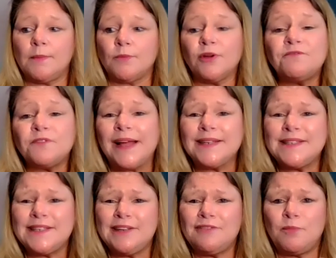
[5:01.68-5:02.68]

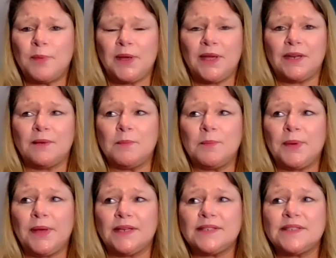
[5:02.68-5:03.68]
reflective,
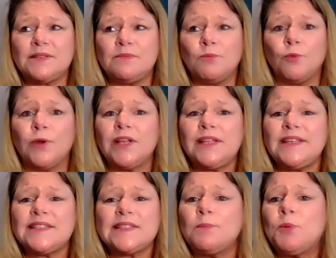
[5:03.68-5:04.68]
but really
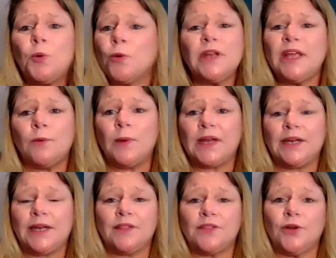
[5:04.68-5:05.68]
supporting one
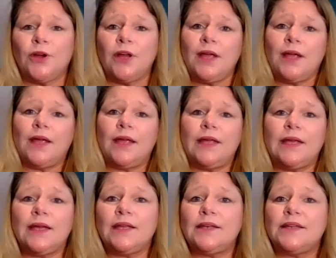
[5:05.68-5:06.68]
another.
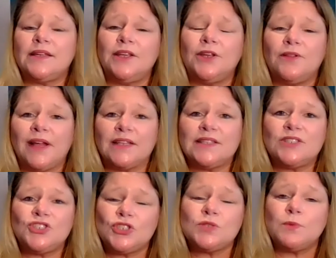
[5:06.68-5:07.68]
And,
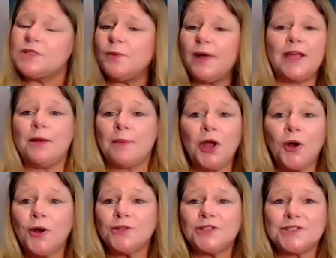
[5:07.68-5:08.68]
that's just what's weighing on my
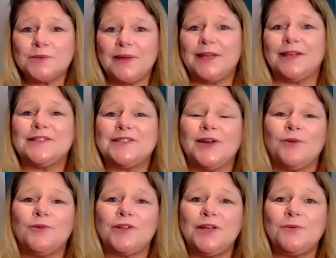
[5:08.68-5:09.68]
heart this week. And so I
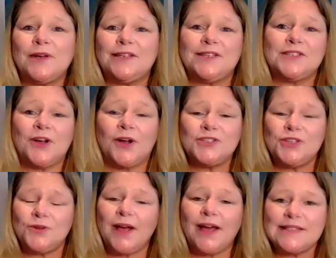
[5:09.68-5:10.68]
really wanted to talk to
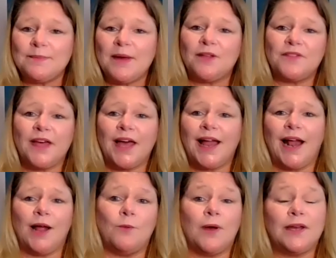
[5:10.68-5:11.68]
you guys about that.
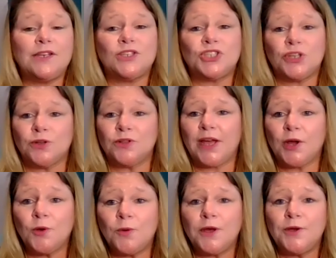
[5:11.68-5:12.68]
I wanted to share
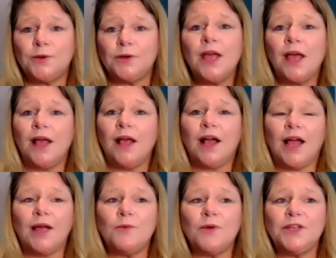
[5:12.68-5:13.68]
that quote.
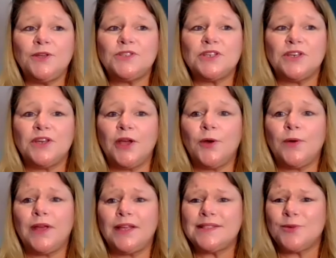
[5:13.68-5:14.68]
I want you to know
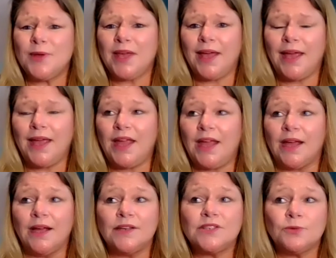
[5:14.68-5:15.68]
it's okay
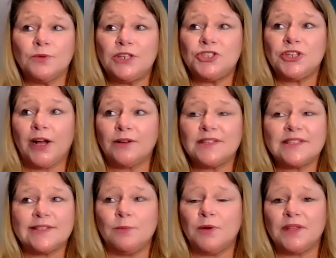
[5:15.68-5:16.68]
to reach out to
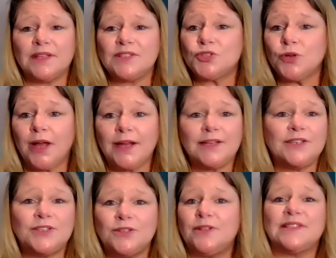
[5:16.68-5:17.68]
someone that's trying to
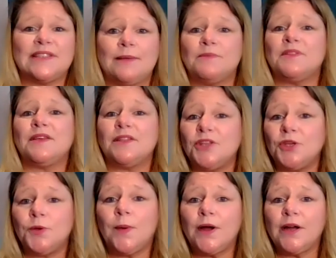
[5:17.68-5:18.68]
do the same thing that
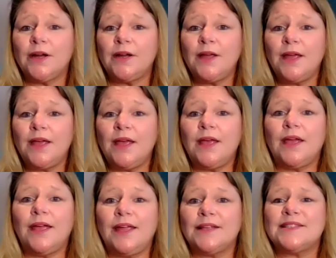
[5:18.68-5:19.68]
you are
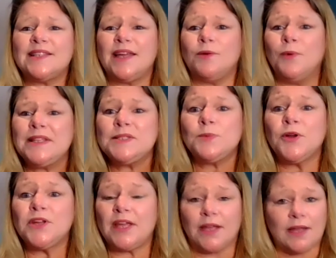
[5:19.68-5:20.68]
and saying what's
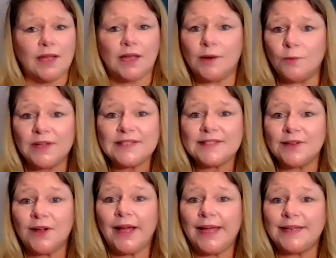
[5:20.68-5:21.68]
working and what's
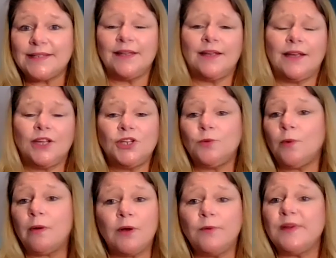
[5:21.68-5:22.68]
not. And you
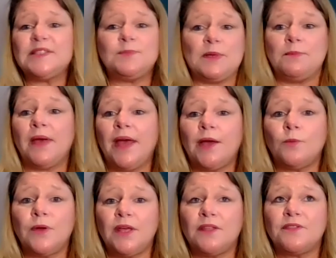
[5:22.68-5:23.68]
won't always be met
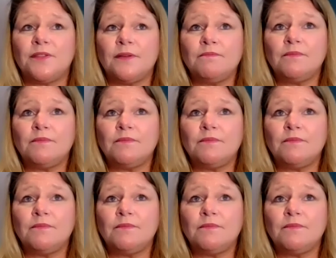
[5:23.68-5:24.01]
with